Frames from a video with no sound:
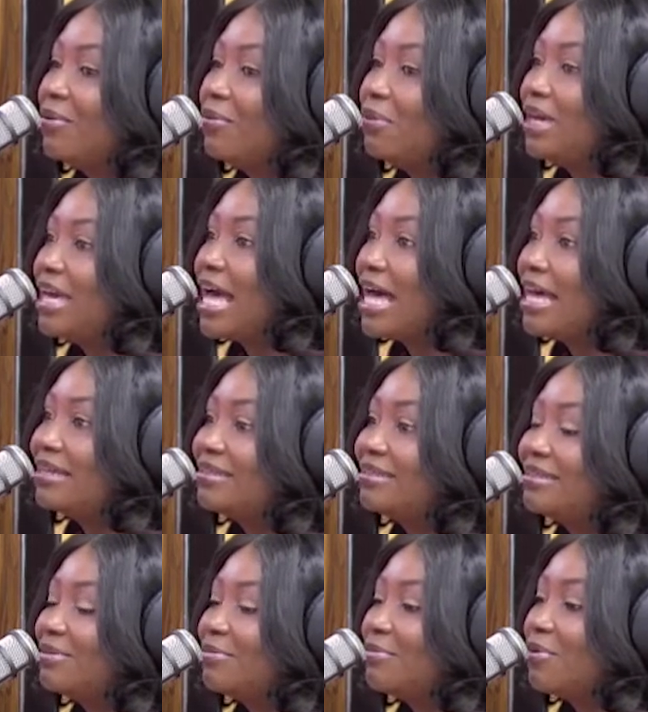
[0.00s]
we
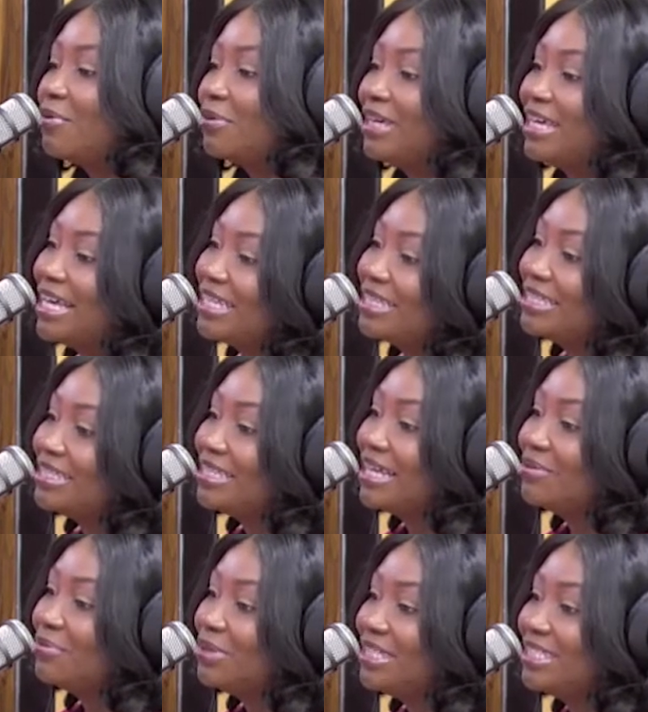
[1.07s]
had more weekends
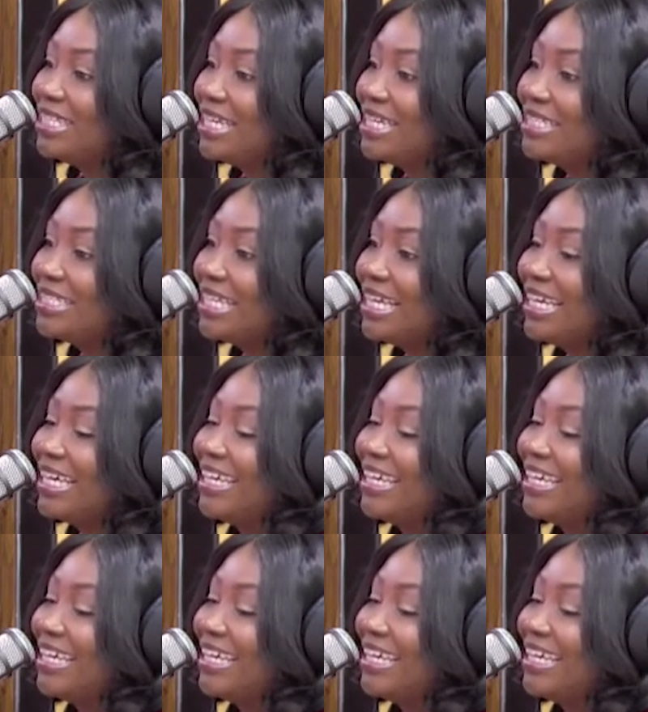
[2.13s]
than weekdays.